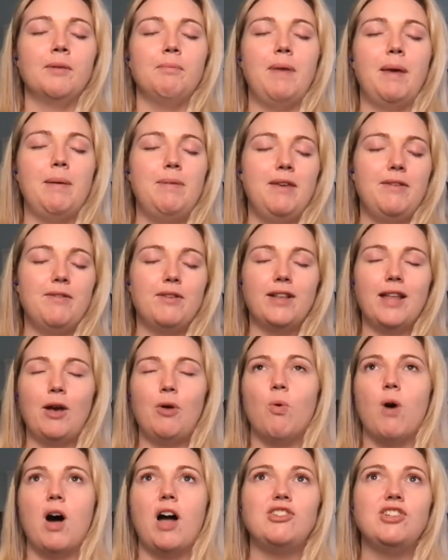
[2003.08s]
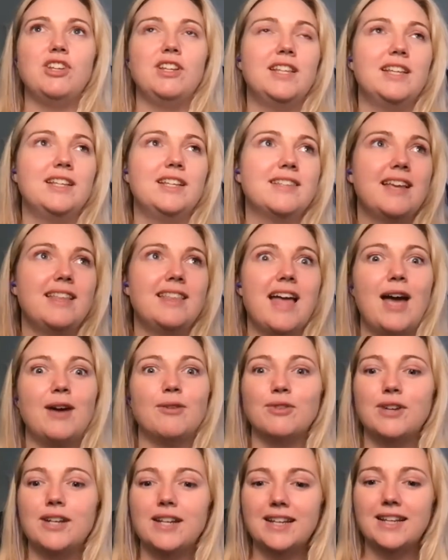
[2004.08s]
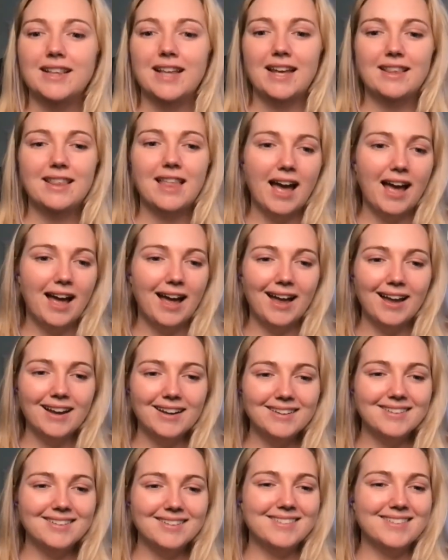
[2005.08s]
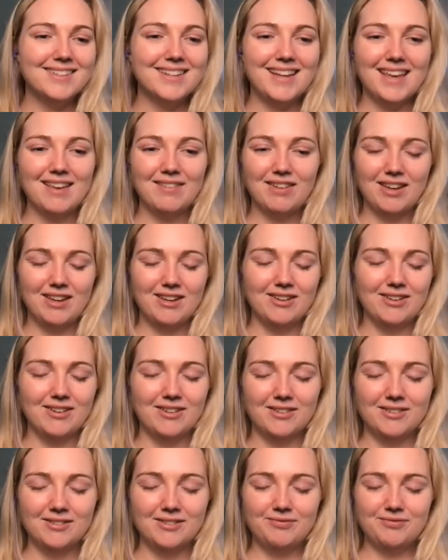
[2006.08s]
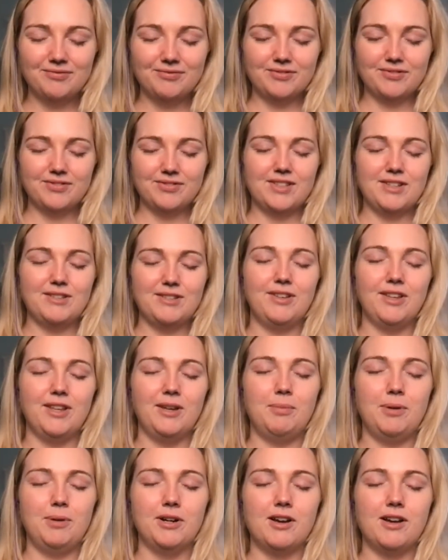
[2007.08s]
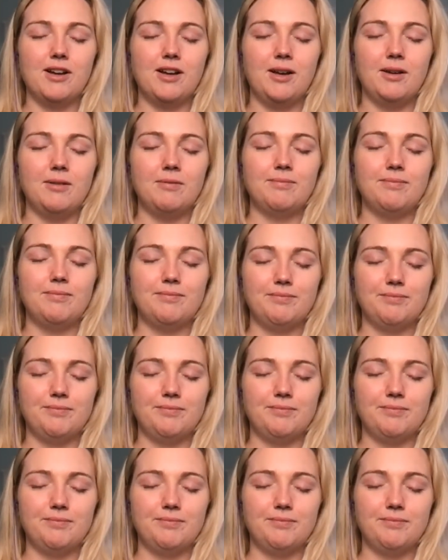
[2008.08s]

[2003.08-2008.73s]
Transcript: Maybe even like watching things like that, reading like that to get you to fill up your cup.